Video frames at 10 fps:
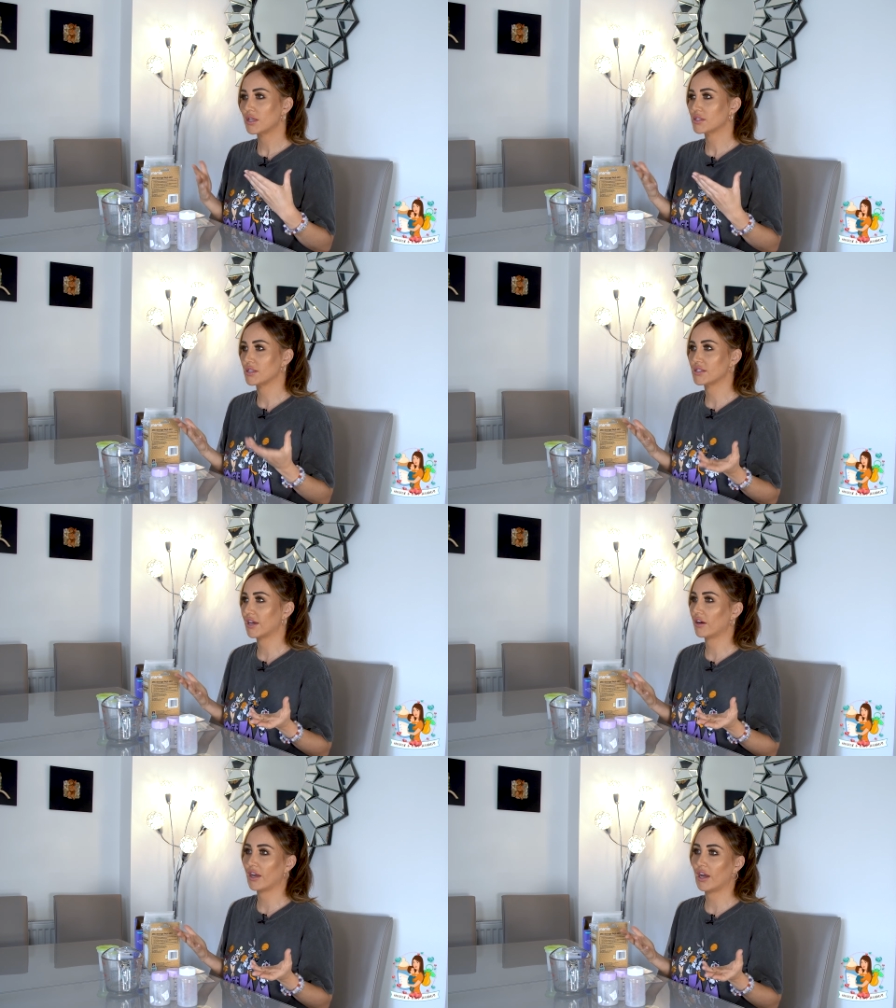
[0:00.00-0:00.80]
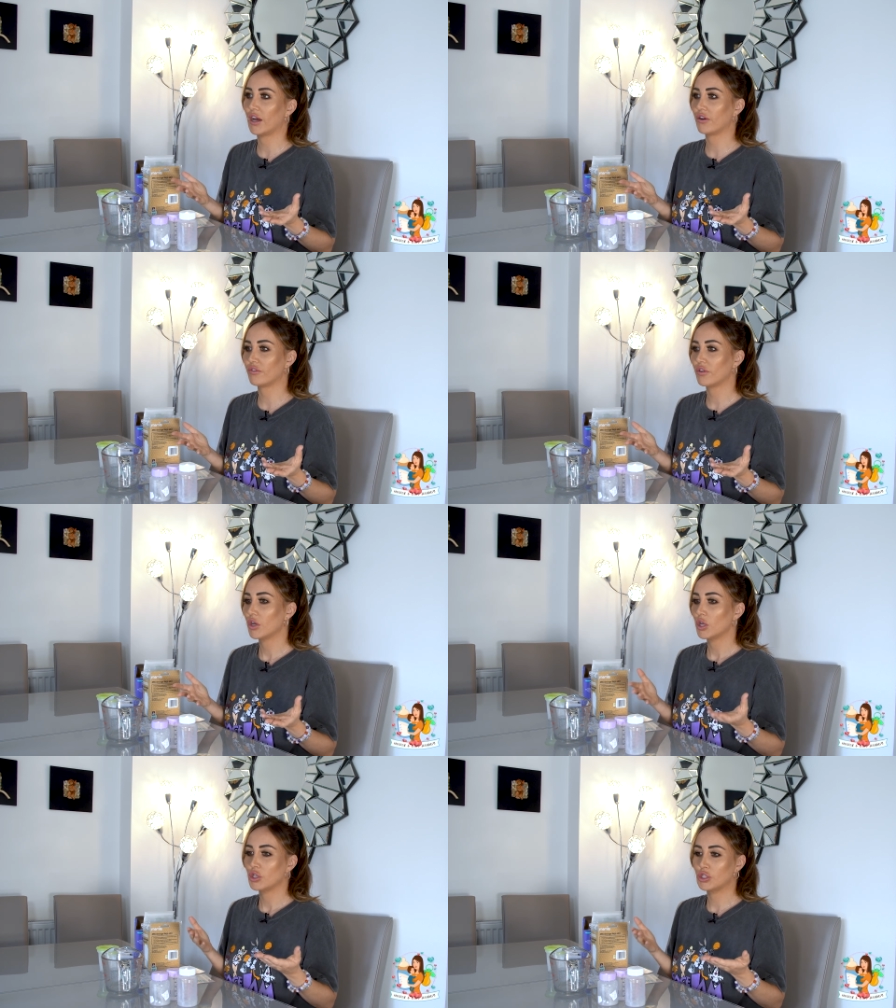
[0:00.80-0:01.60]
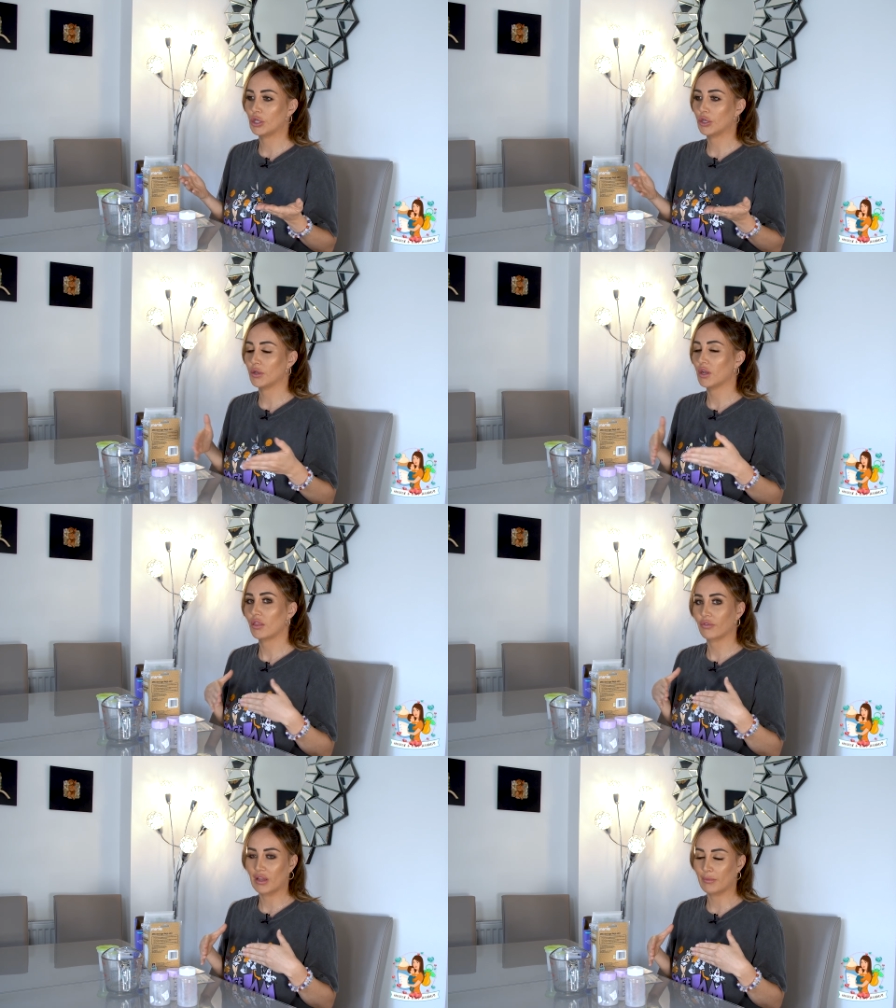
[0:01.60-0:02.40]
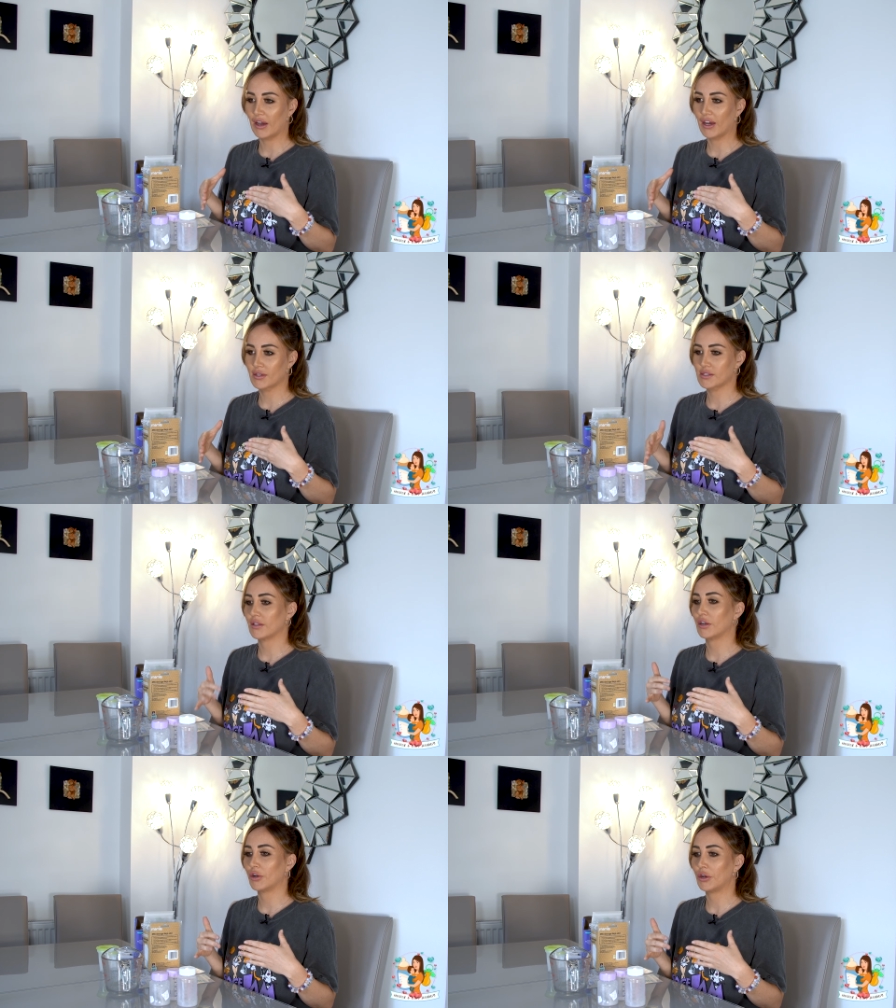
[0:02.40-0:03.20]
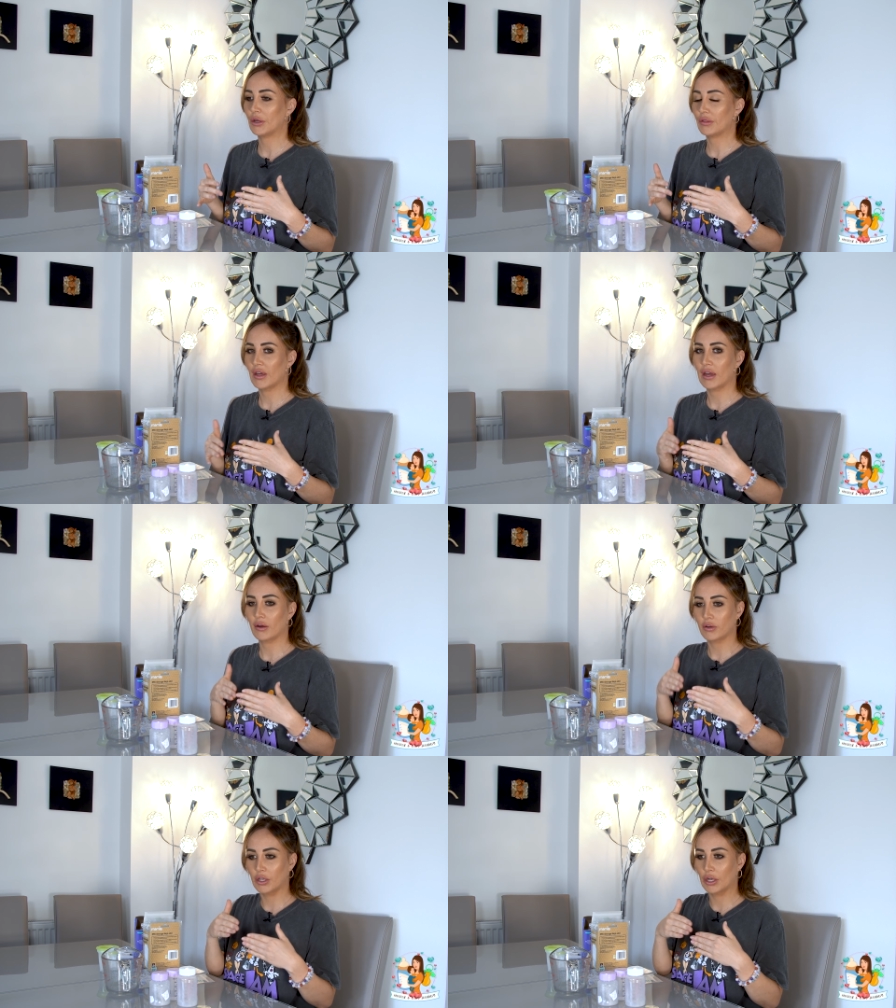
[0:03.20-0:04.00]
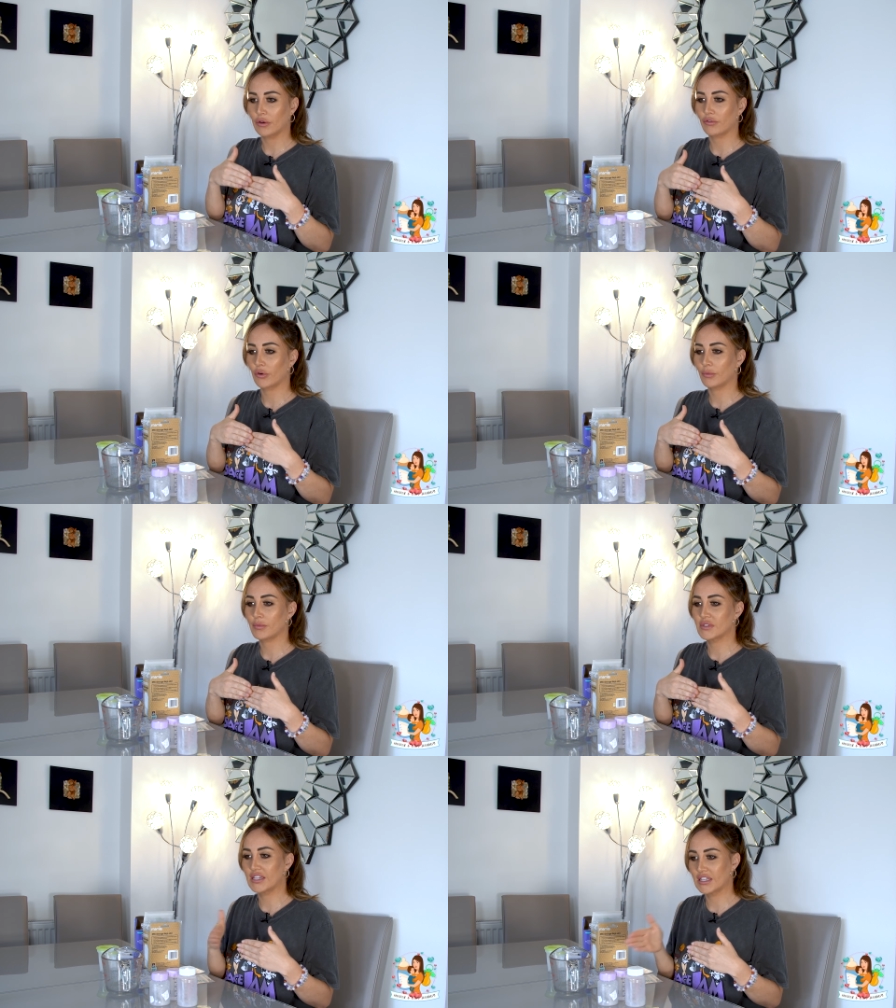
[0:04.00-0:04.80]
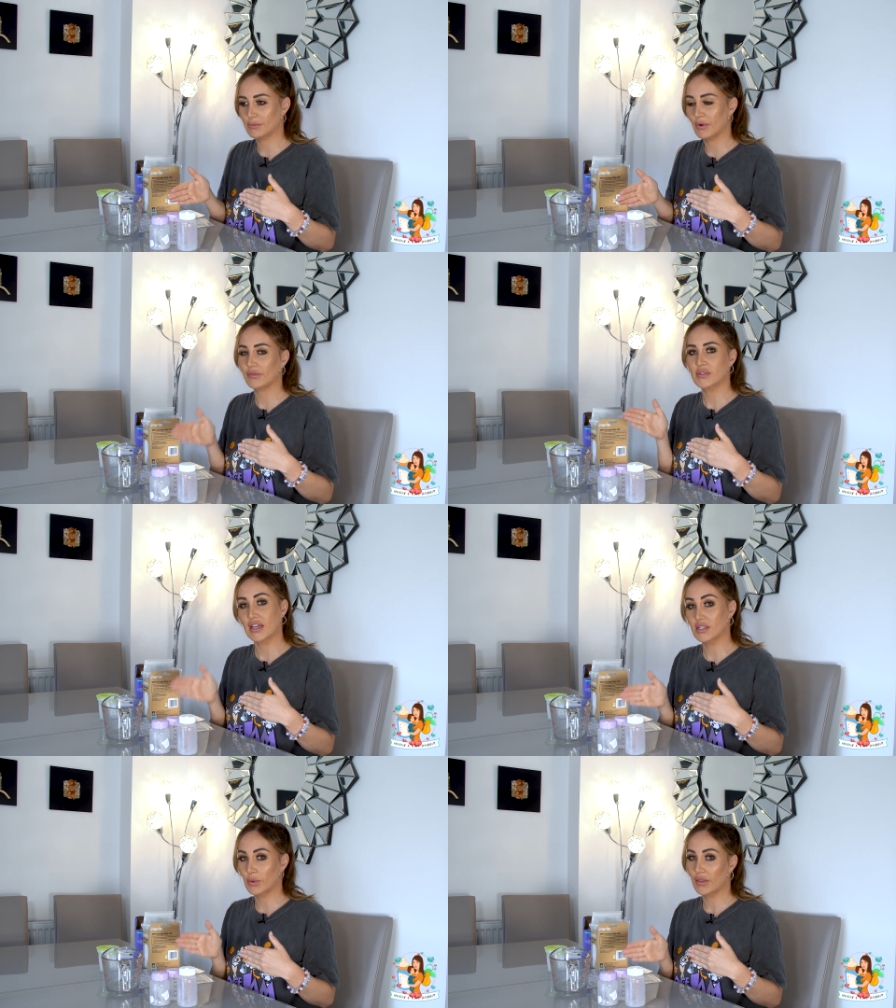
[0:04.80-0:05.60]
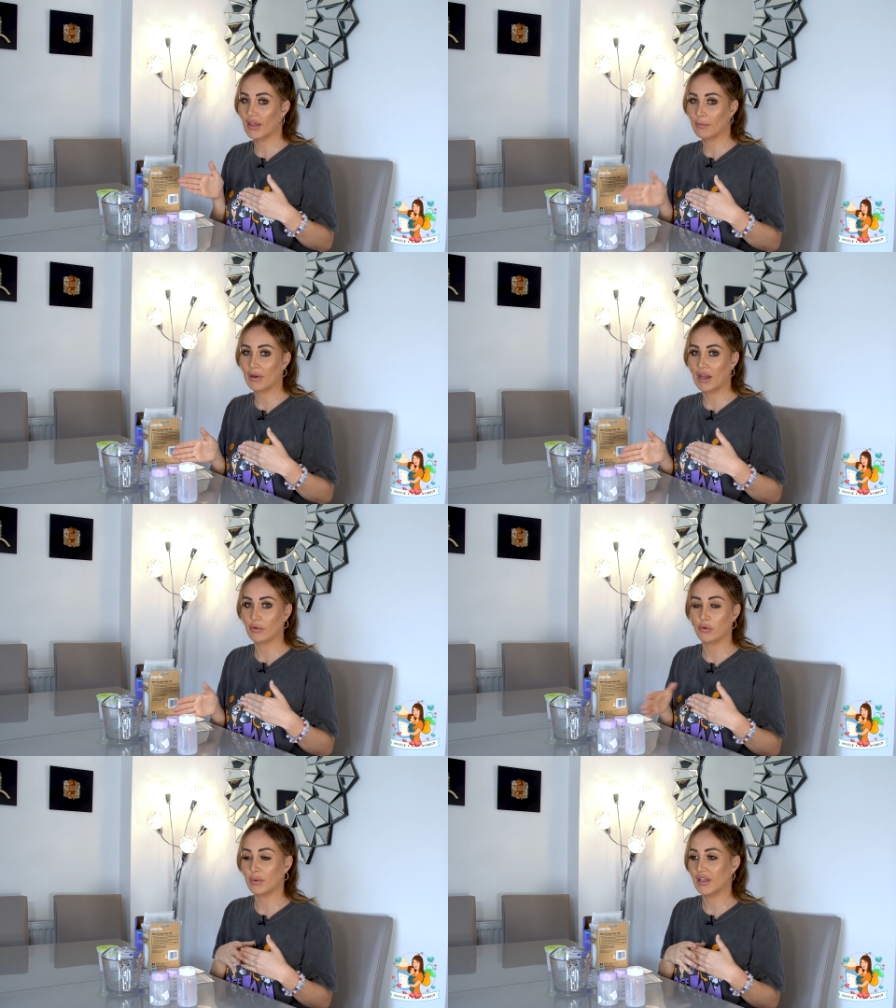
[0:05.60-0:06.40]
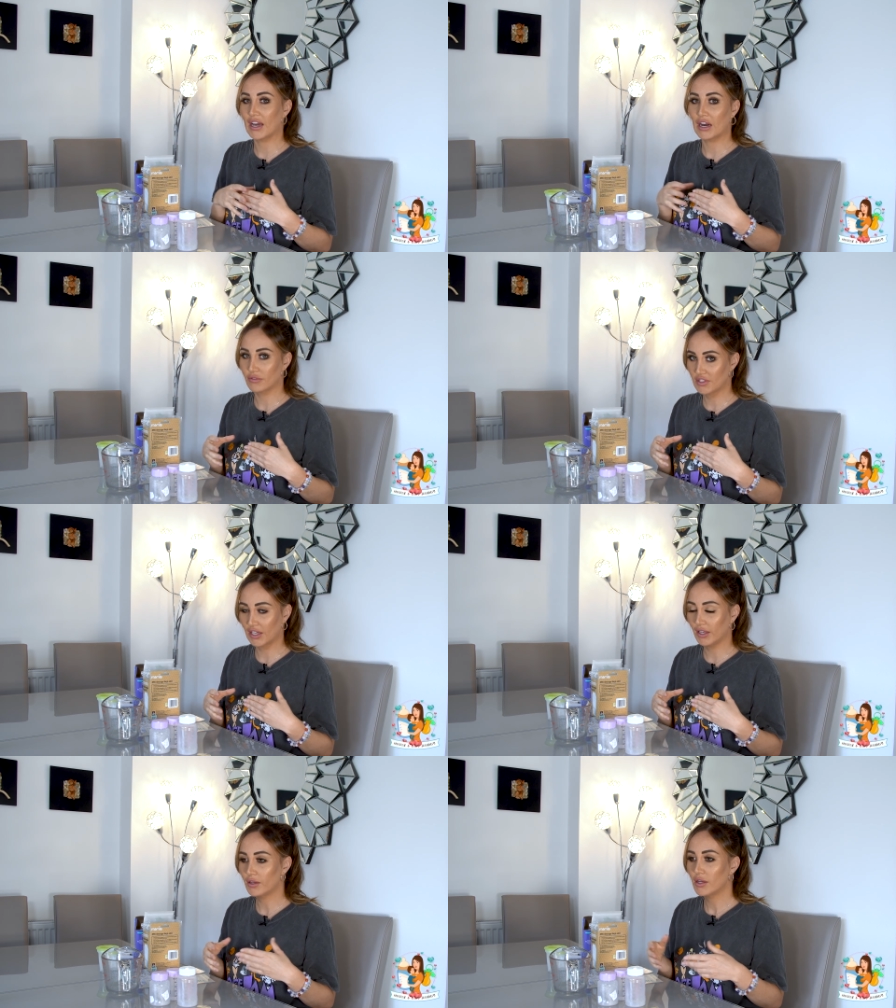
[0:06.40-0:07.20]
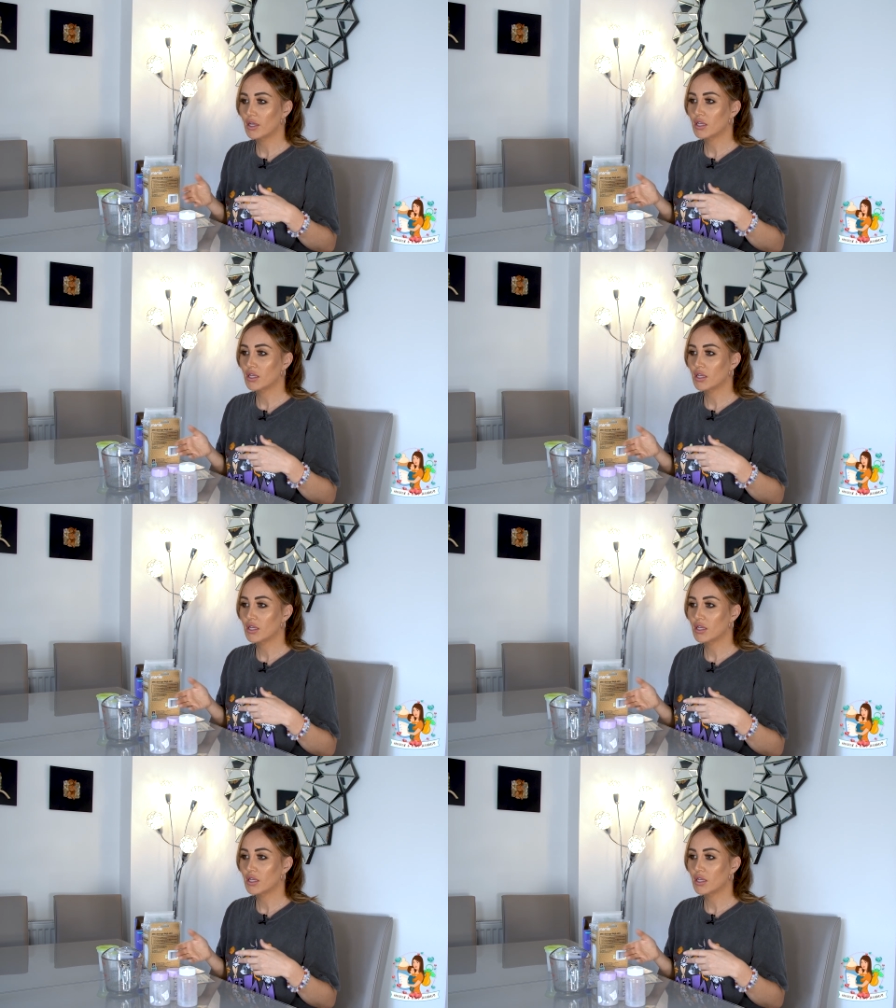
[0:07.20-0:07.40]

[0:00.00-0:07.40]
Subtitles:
So say I have June 3 bags, then I'll know that, you know, from 6 months, that's when that bag will be out of date.